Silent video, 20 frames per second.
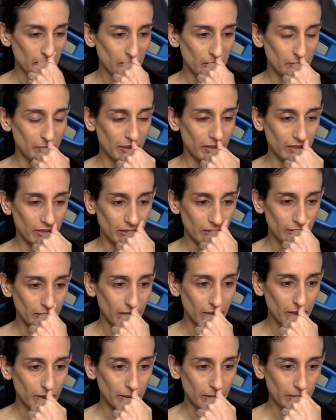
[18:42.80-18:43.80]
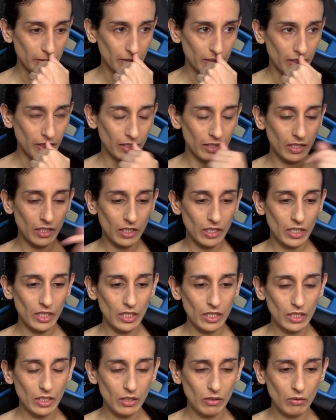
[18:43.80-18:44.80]
I mean,
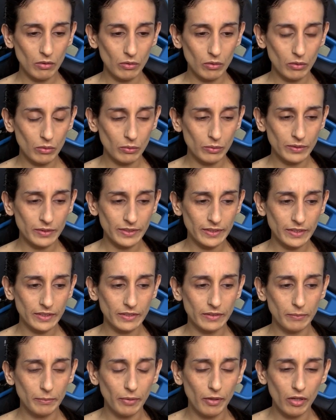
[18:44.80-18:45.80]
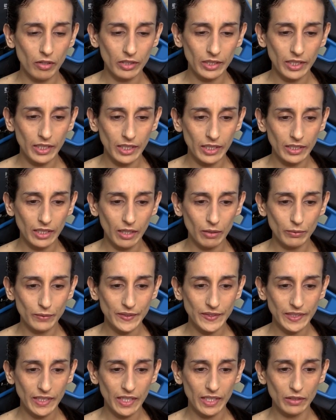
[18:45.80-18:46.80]
he was parking
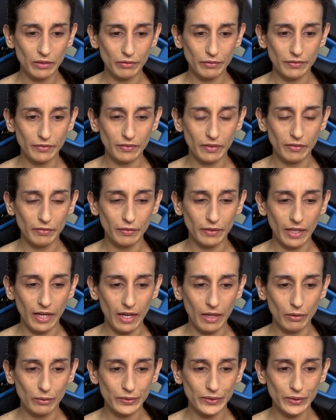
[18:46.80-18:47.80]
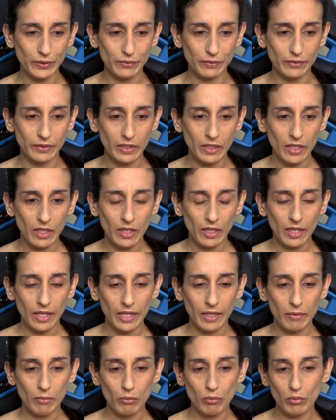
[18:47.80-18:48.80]
outside of a house of
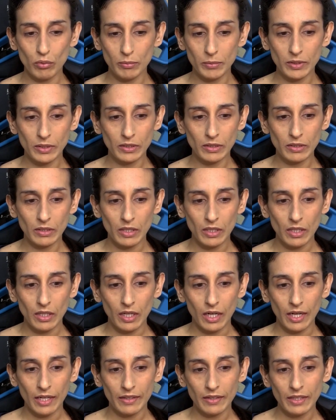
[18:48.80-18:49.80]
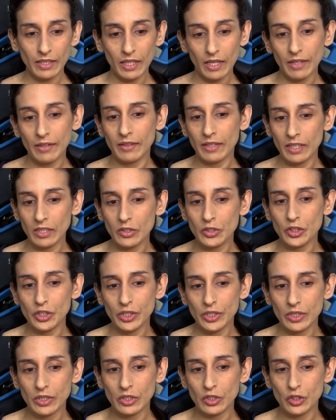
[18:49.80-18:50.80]
a woman. I think
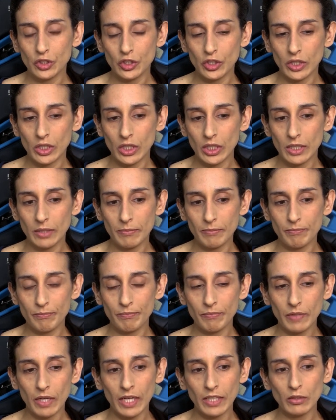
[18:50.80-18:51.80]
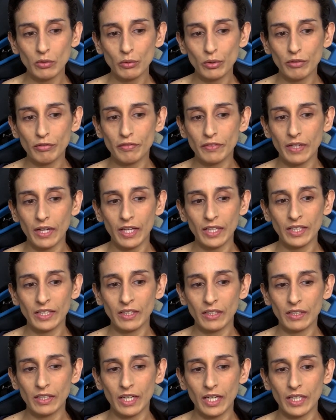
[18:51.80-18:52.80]
she, I don't know if
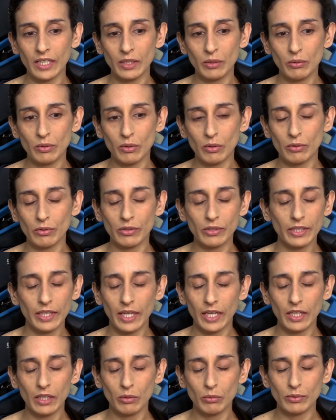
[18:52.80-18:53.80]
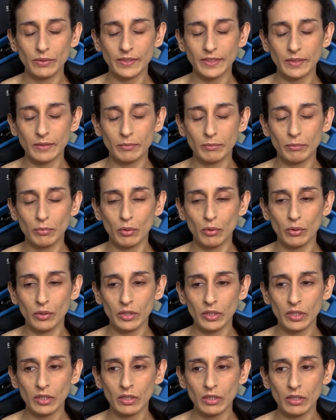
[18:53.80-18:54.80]
Kylie or Kaylee was
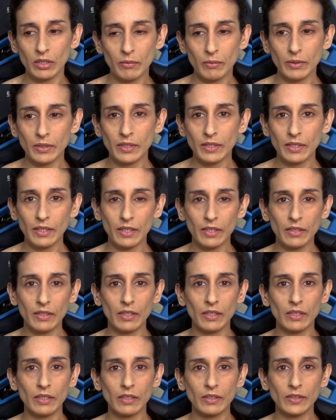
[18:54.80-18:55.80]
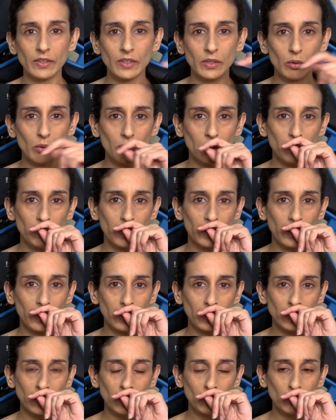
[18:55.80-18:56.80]
born when the story
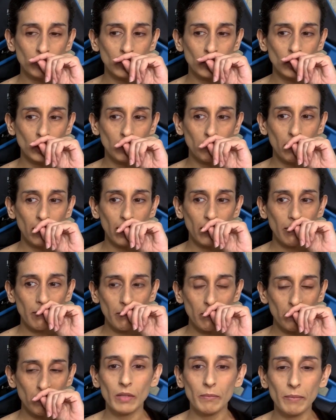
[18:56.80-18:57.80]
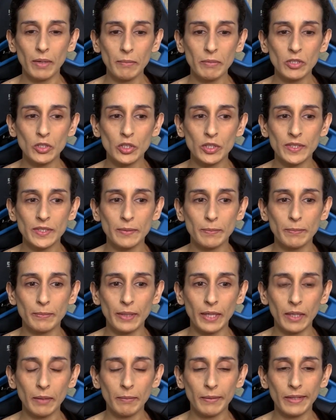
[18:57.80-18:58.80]
begins with Jimmy. Maybe she's a
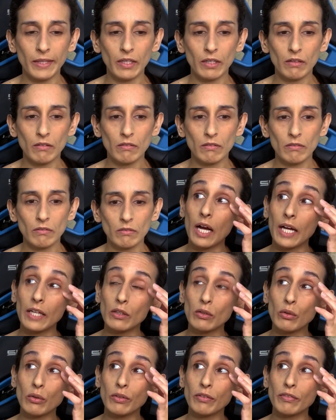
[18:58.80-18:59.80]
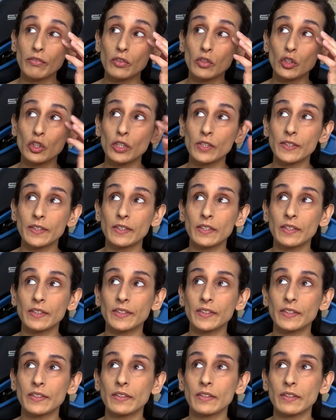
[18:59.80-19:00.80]
baby. I don't know if she's his